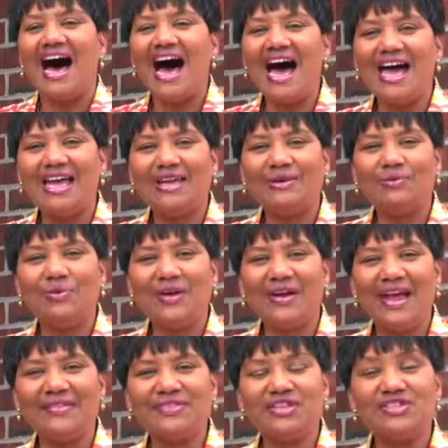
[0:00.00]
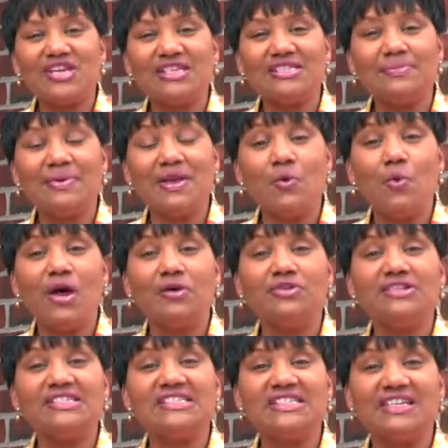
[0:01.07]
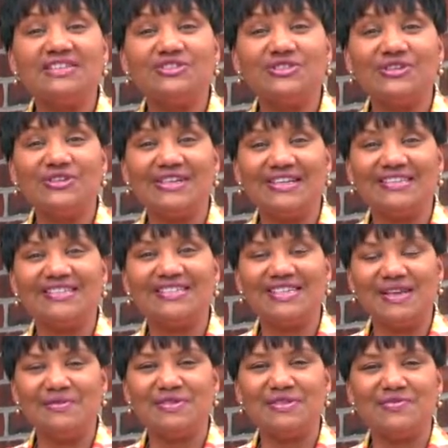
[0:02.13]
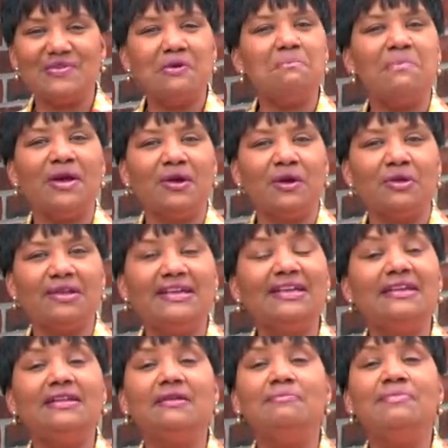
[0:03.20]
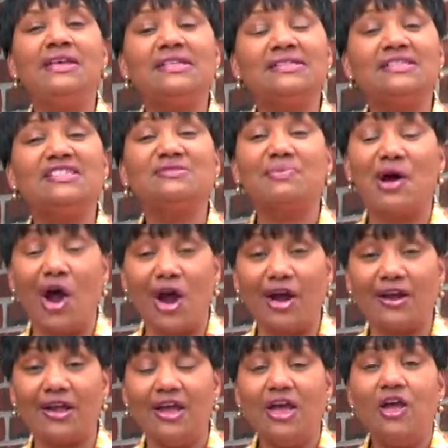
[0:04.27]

Hi, we're at the Chesapeake Wellness Center in Stevensville, Maryland, in the business park.